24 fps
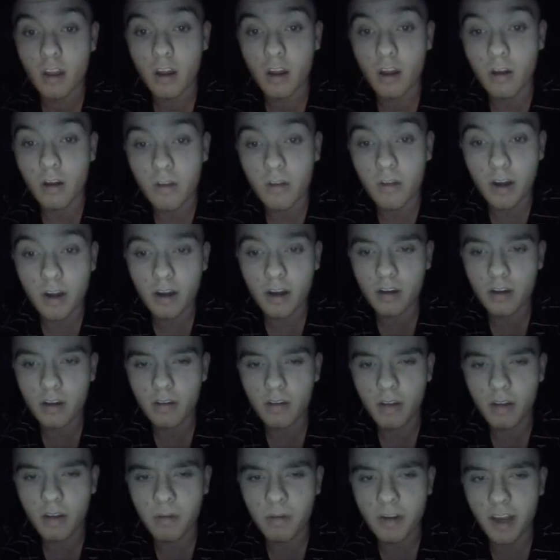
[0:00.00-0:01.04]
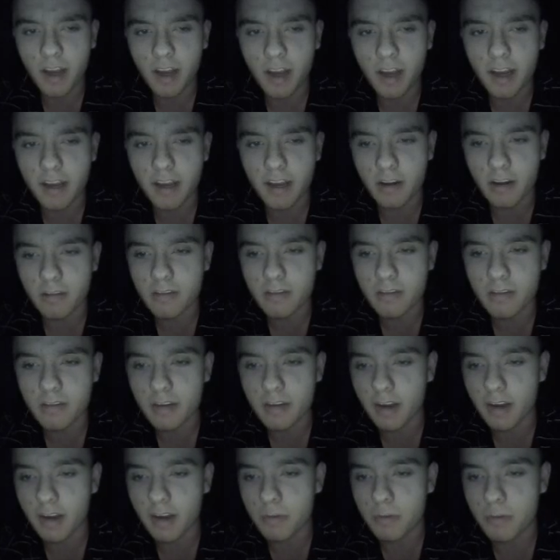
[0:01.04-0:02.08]
Alright. Hey, where'd Daddy go?
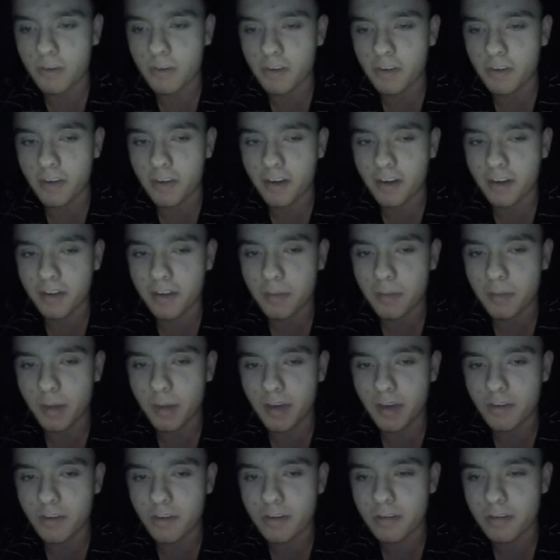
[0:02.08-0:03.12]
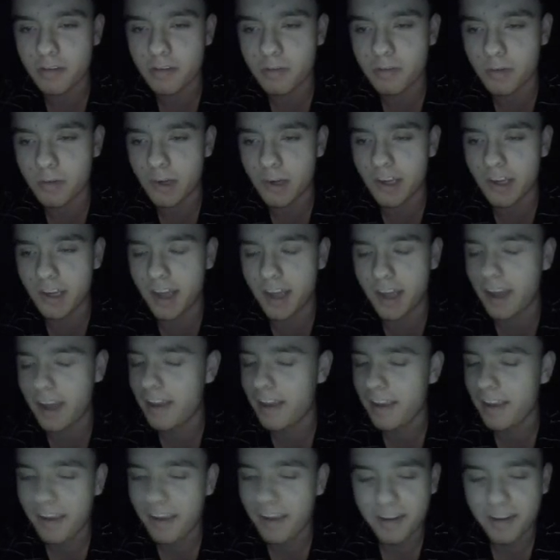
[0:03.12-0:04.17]
Daddy was just sitting on the bench. Where did
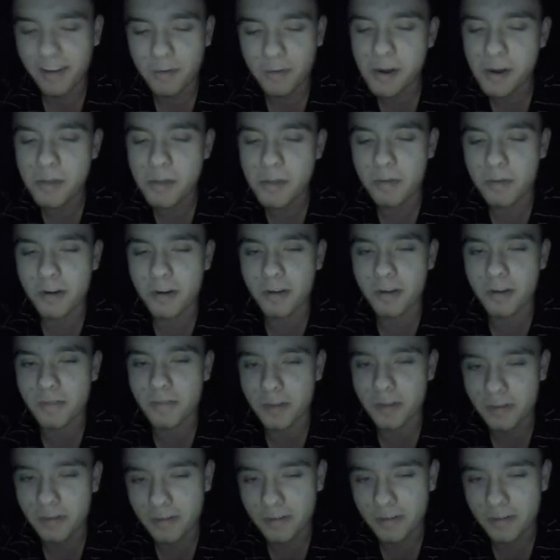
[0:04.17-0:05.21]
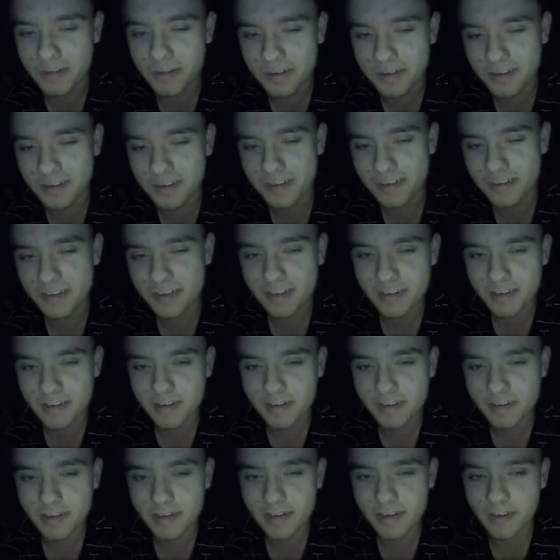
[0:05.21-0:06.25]
he run off to?
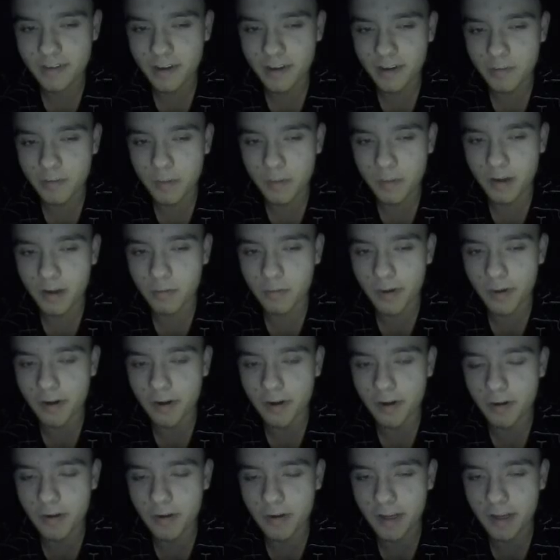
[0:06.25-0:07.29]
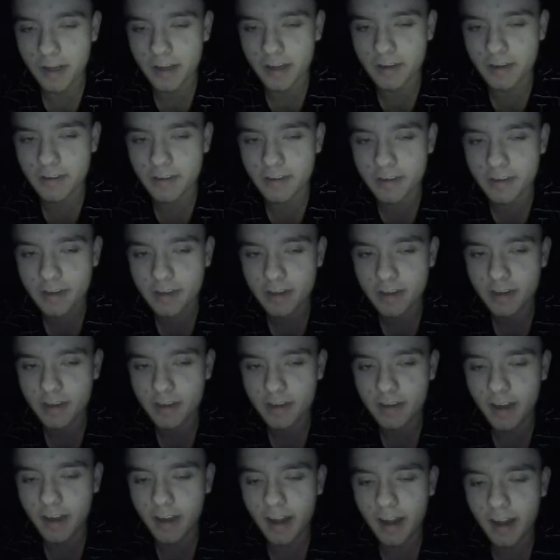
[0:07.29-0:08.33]
Is he off being a weirdo again?
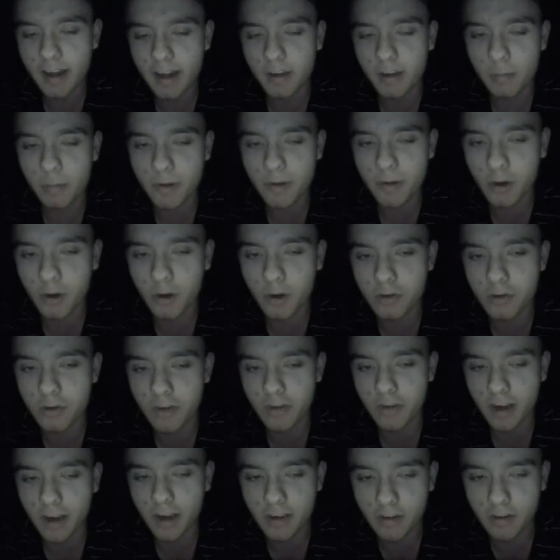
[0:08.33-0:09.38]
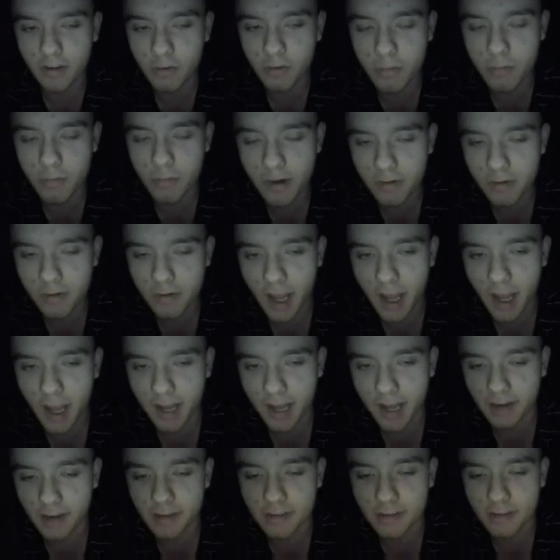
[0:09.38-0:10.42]
Daddy, we told you not to do weird
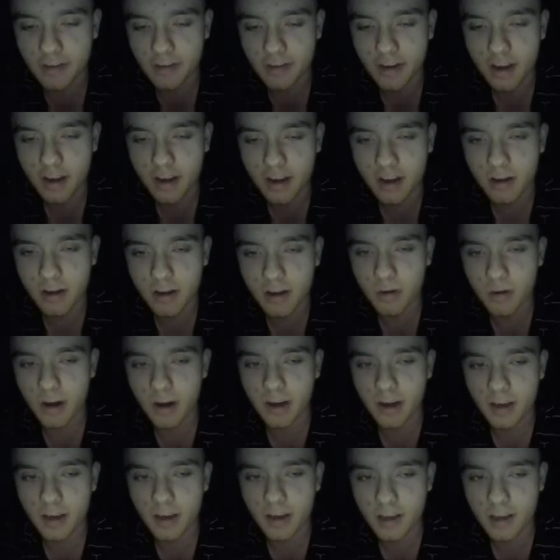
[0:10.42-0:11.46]
things. Alright?